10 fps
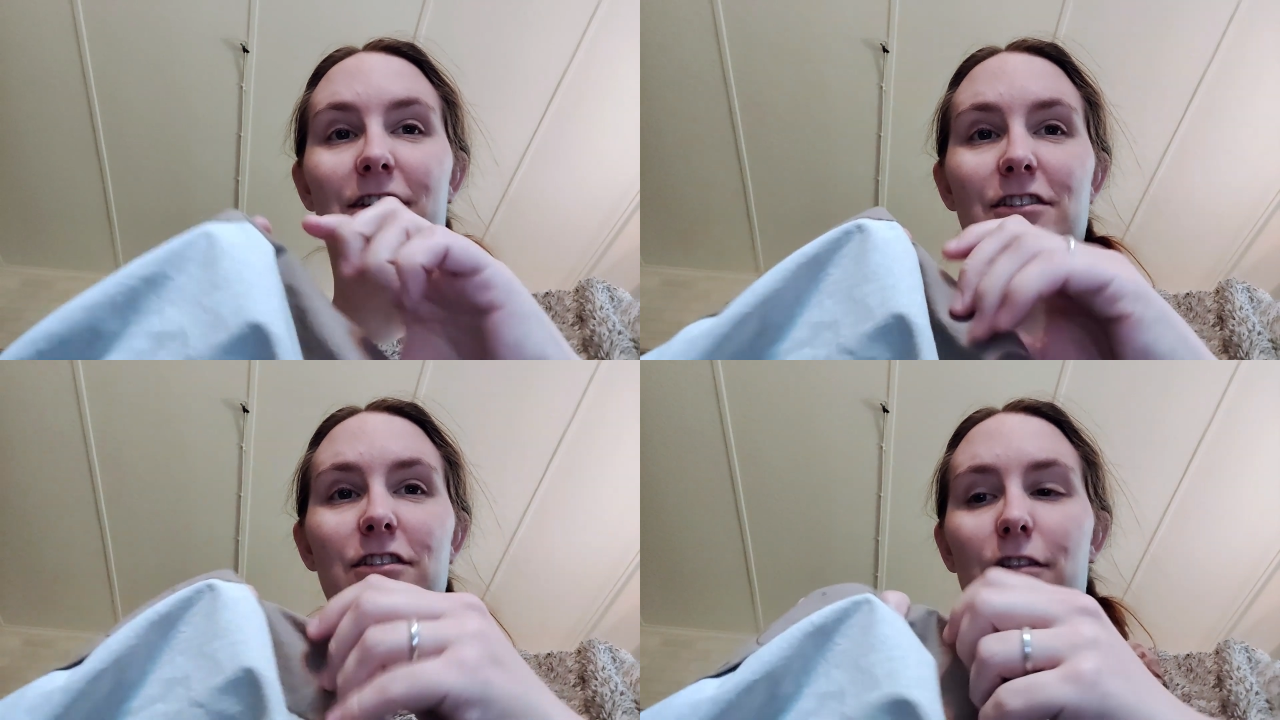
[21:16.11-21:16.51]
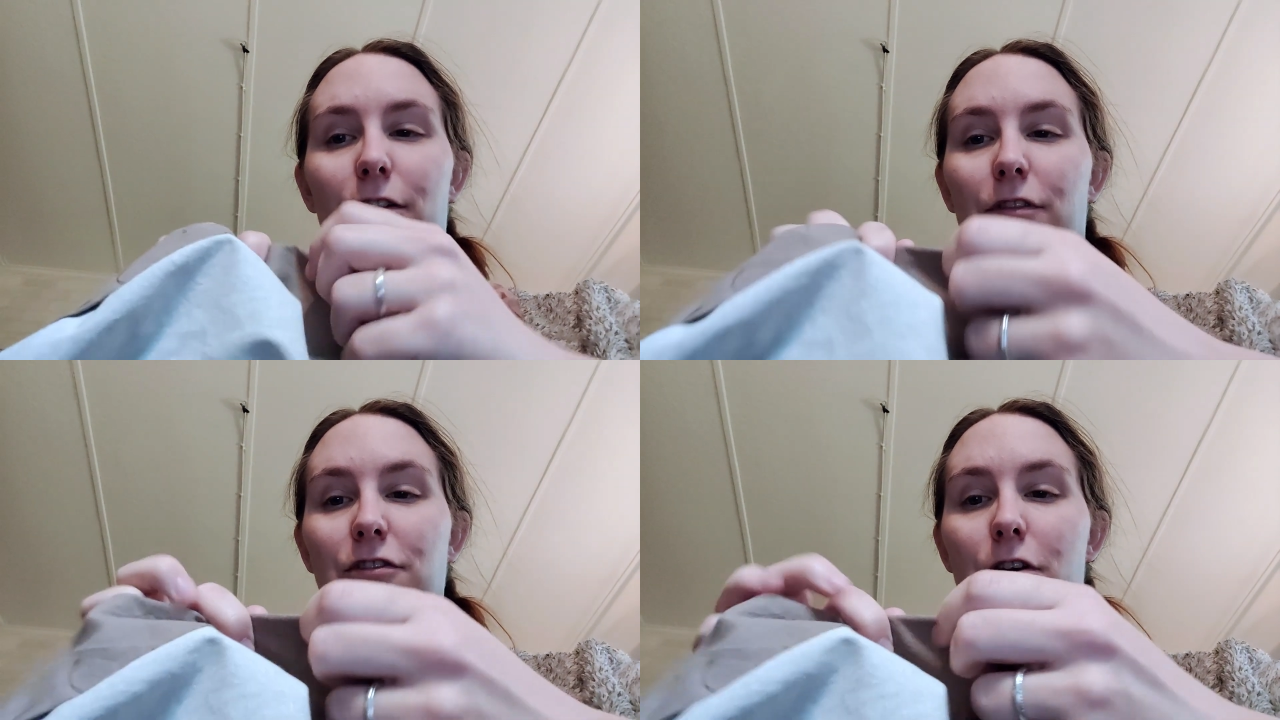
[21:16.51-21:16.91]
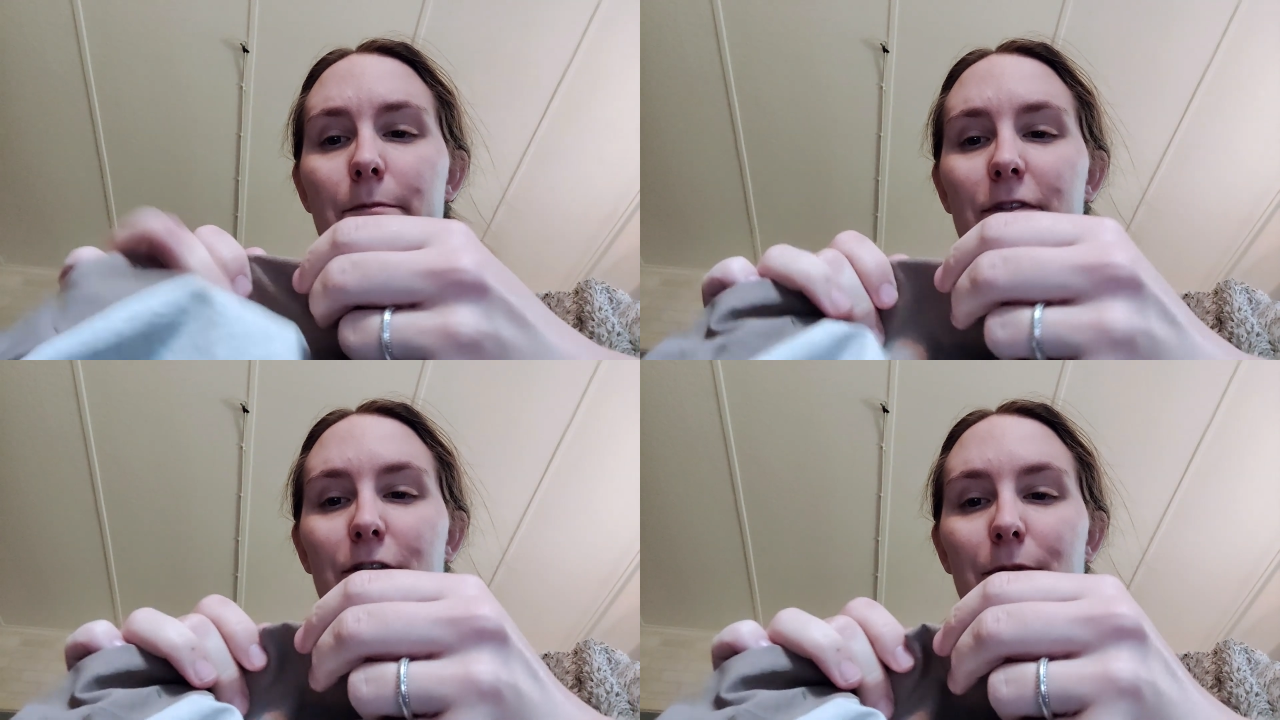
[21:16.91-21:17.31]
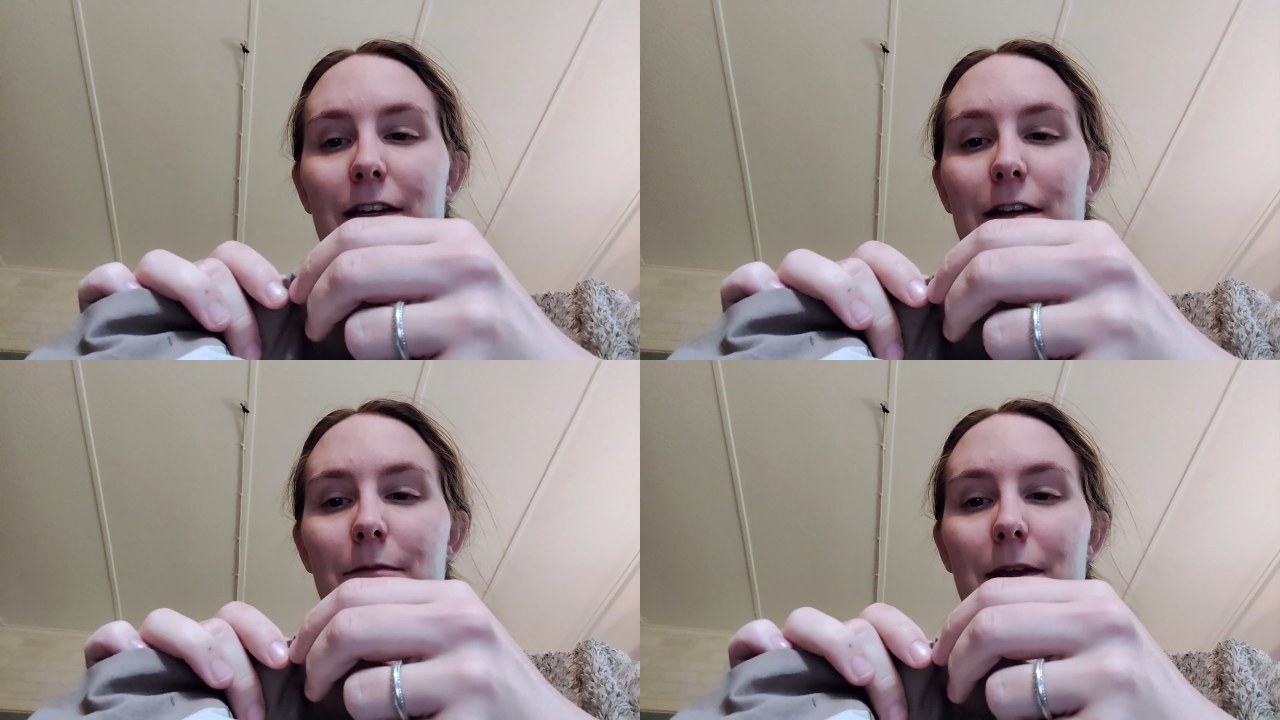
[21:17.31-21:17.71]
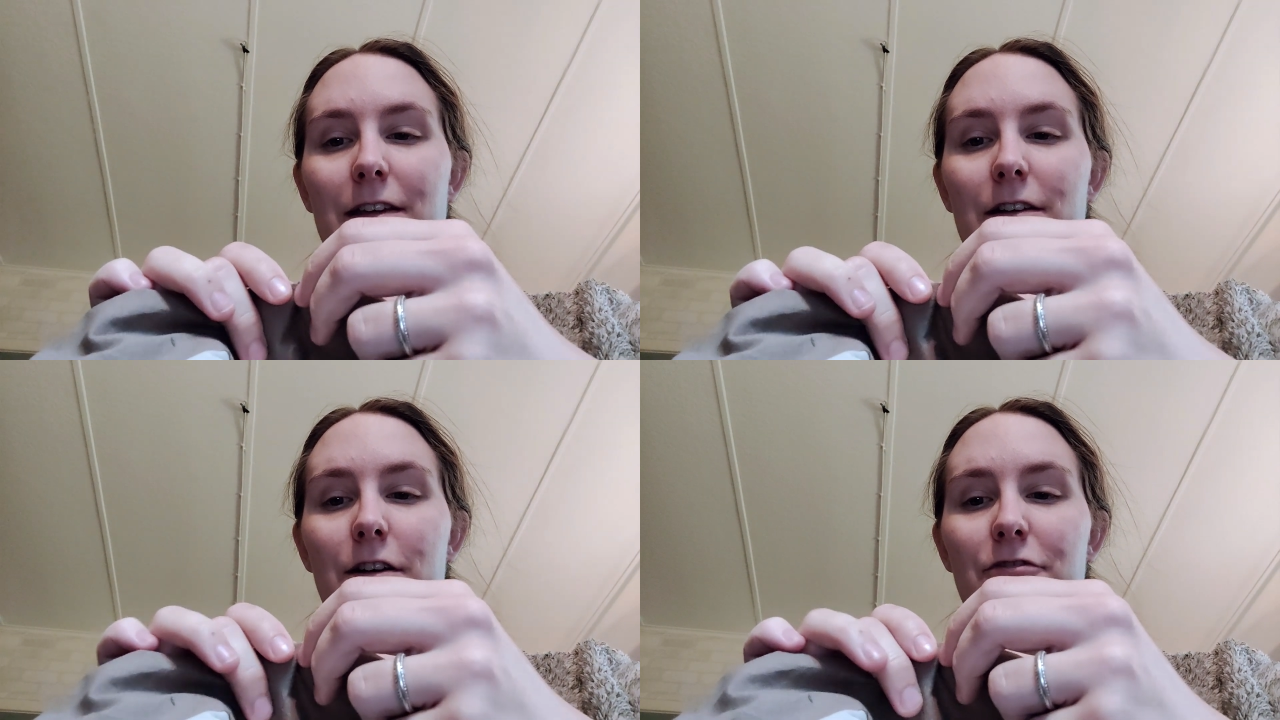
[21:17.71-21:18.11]
stitches along the top so we can
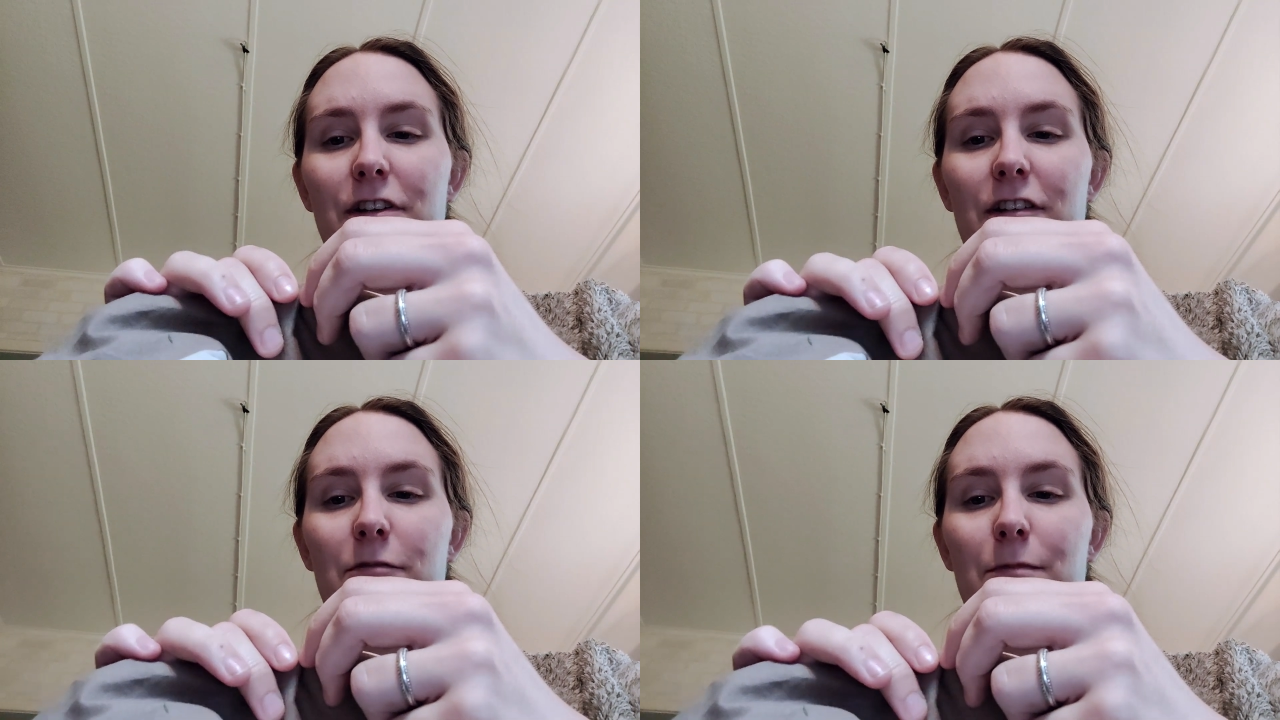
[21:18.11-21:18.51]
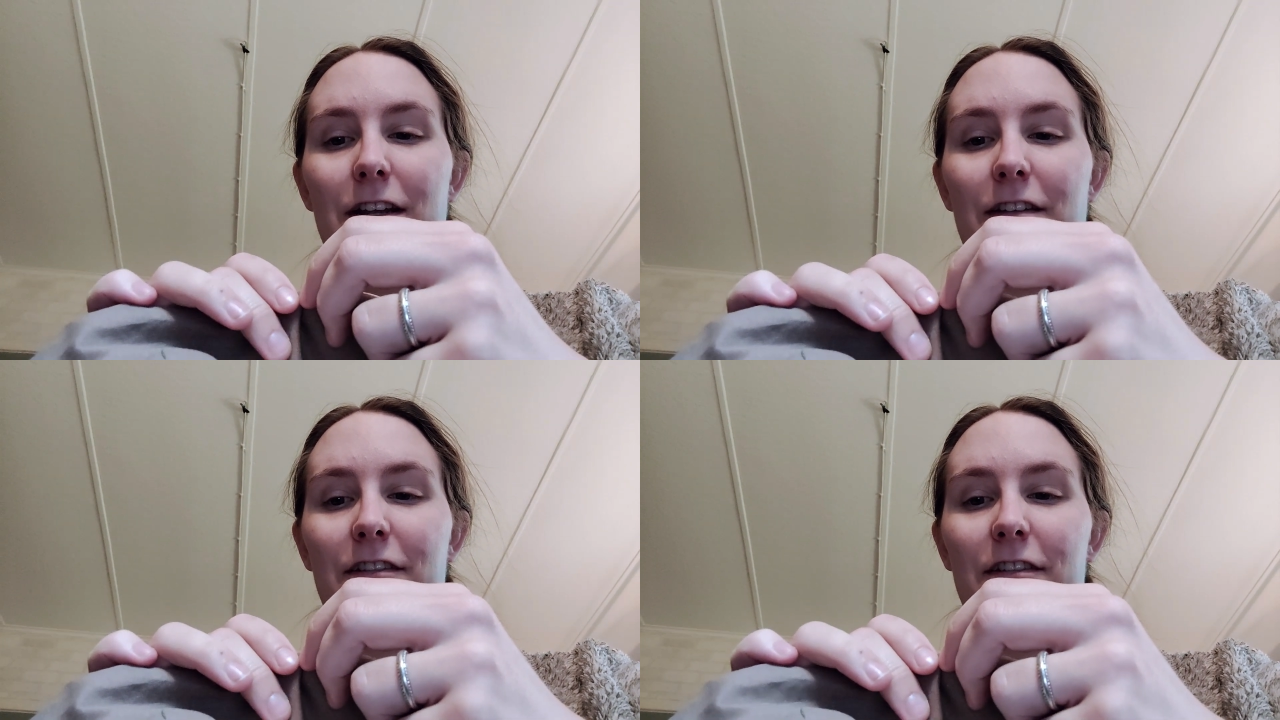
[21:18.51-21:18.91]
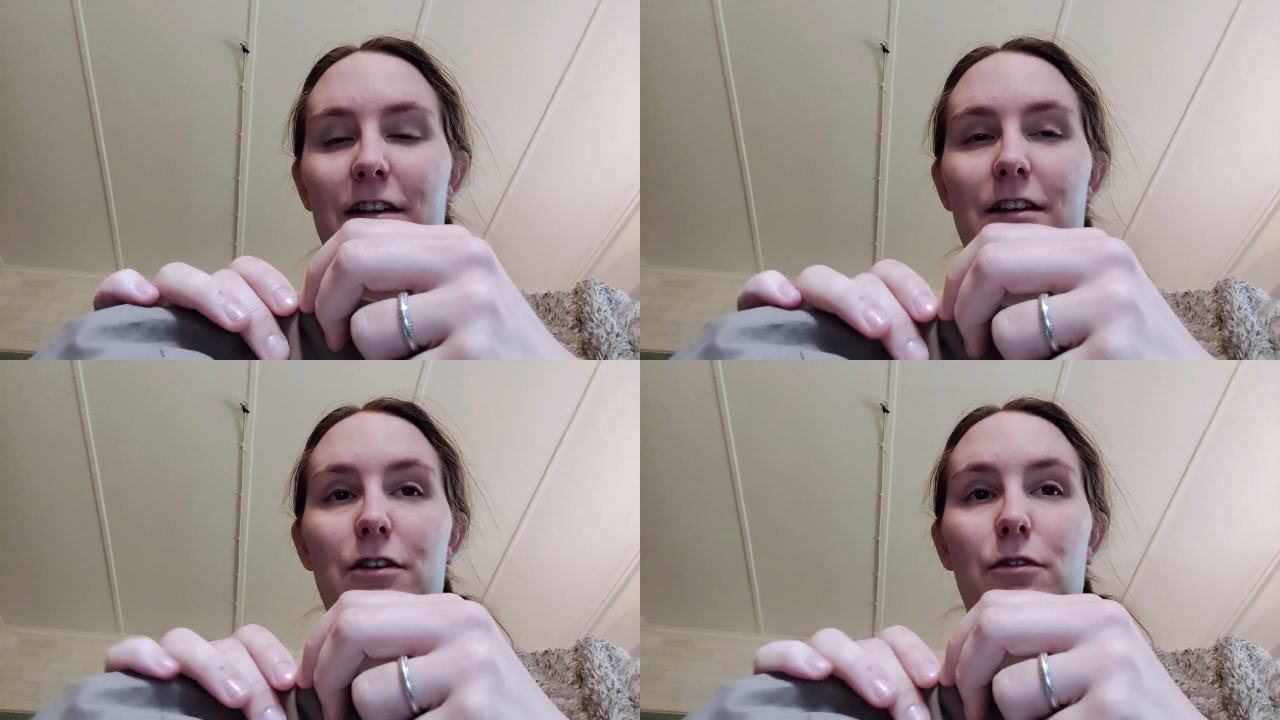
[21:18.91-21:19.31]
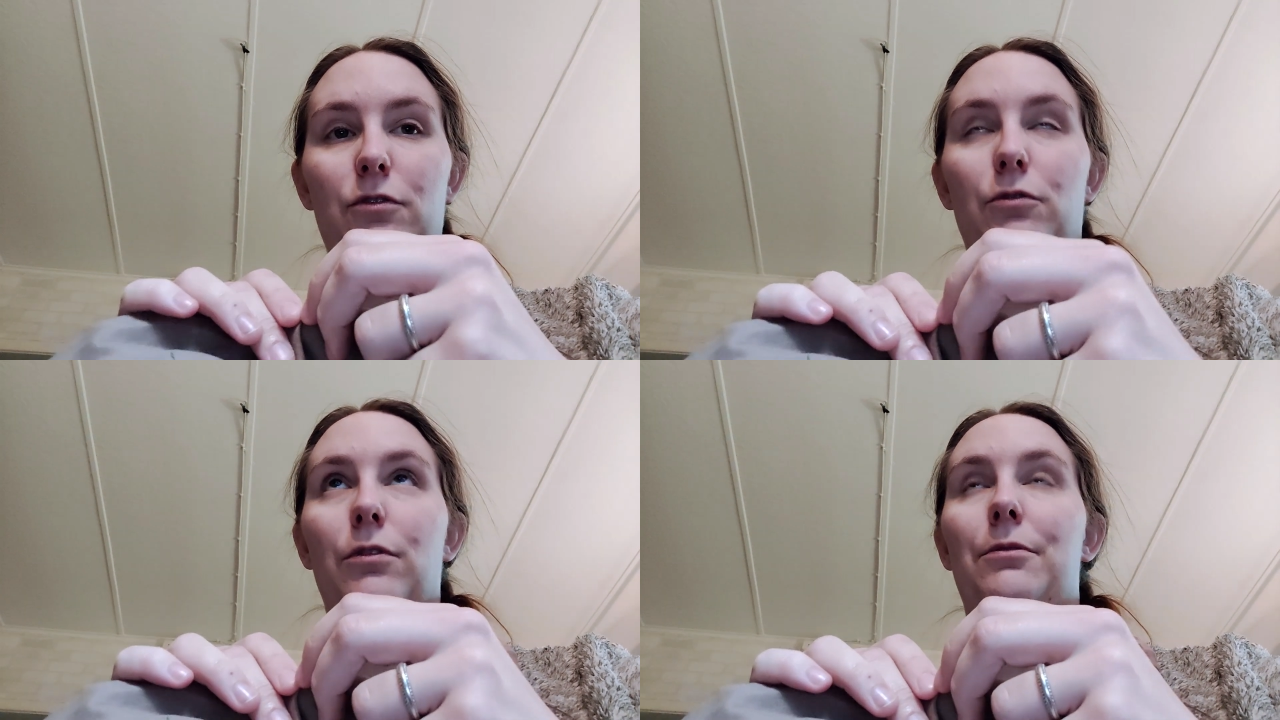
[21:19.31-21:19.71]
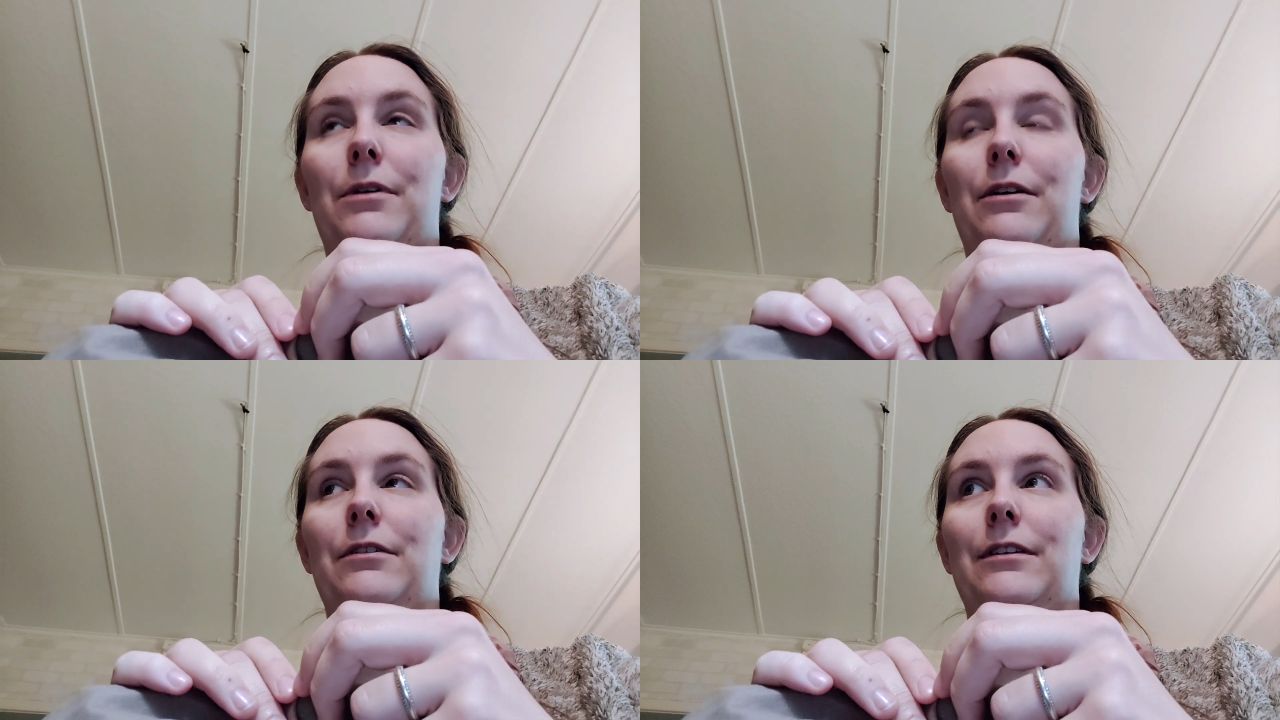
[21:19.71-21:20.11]
make cartridge pleats all
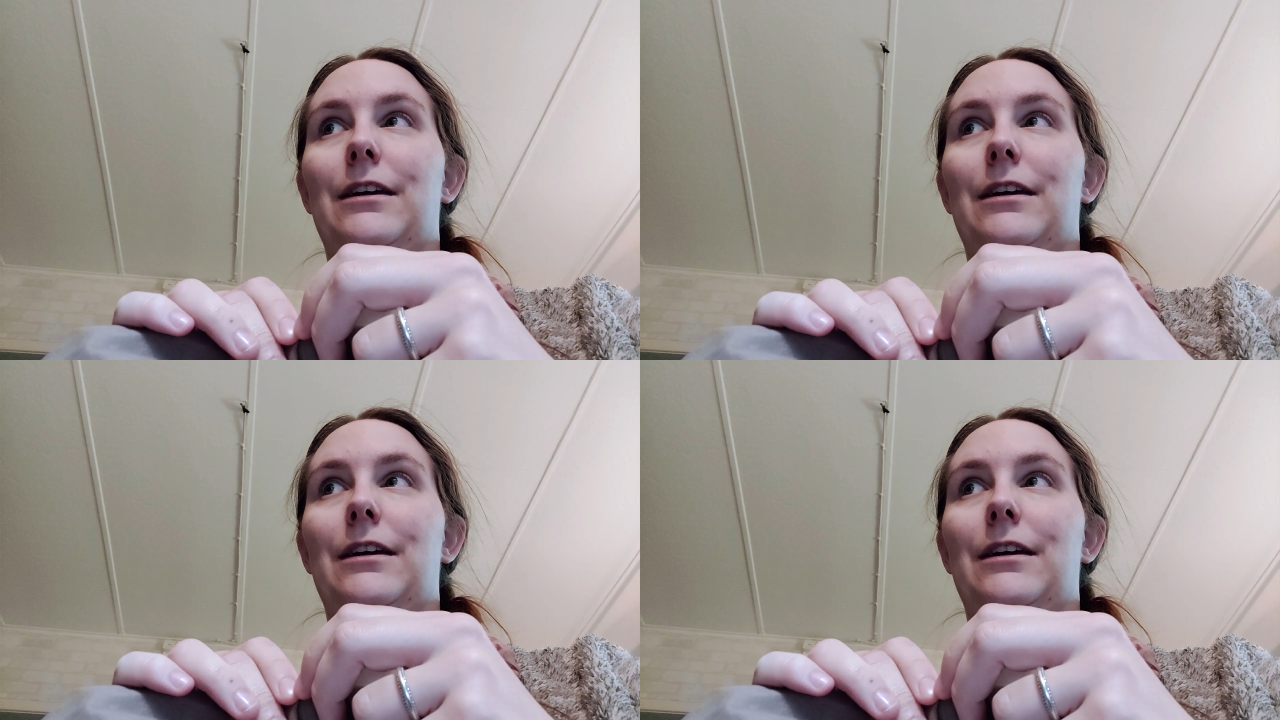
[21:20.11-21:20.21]
around.